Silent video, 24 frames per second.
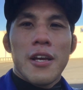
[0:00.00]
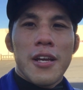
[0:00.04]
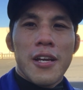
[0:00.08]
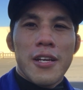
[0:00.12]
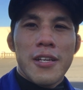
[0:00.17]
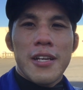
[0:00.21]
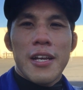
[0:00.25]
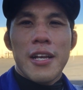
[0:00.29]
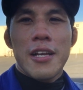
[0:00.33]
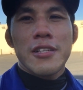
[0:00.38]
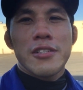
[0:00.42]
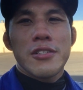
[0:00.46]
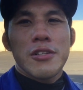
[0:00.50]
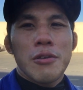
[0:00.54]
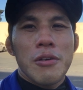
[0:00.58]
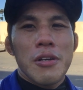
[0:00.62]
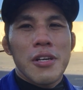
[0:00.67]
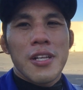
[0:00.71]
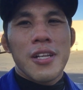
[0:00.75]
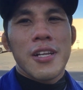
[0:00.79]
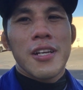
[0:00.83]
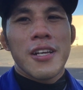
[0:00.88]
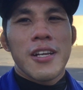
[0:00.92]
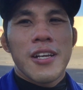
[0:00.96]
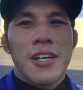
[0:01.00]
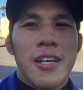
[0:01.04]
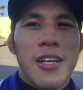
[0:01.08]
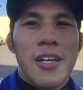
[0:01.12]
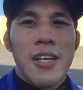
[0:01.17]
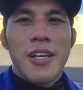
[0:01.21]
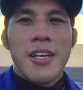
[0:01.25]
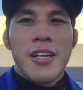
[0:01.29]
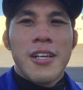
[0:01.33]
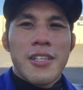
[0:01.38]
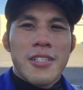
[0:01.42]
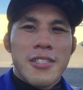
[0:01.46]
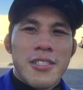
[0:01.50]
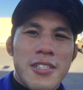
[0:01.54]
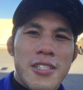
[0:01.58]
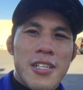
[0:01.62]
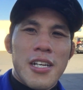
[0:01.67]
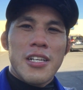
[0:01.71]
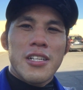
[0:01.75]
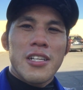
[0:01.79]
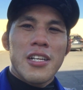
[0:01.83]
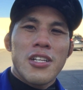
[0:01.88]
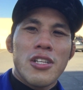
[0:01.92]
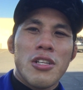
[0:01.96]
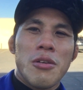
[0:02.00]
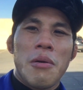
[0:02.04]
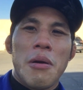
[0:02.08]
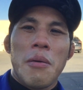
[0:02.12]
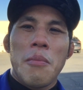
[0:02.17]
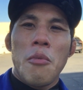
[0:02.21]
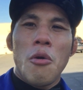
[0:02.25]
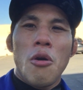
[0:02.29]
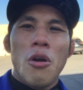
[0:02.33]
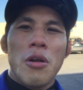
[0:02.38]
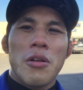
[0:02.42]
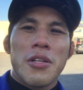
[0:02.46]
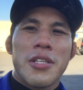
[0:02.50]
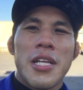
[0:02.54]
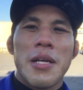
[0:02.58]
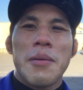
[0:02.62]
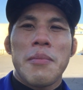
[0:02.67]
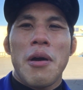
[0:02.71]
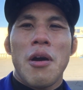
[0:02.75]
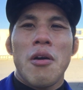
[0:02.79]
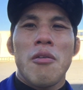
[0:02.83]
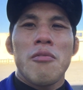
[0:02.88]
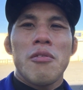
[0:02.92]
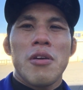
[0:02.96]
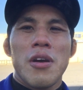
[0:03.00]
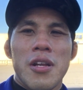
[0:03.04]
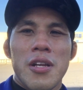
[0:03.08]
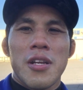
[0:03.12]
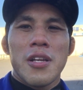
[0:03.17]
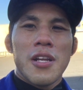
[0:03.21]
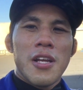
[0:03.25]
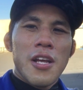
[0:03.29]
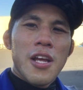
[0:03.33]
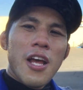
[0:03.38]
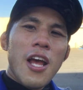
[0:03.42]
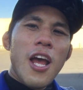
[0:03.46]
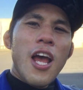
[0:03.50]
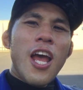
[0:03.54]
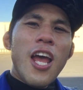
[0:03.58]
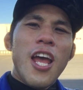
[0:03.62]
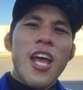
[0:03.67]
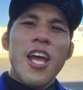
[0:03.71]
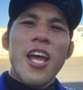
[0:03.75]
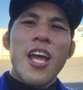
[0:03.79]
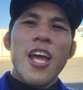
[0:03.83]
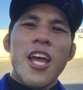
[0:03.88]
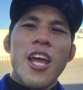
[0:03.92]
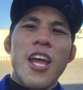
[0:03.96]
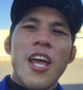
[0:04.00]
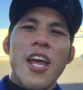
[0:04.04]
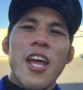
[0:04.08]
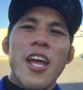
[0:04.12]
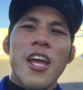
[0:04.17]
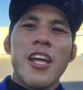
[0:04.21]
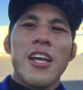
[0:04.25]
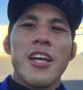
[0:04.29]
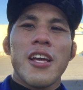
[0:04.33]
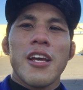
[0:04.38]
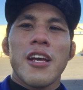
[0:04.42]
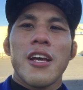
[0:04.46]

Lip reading: guys, how you doing? Just got done doing my morning 10-mile run. Hey!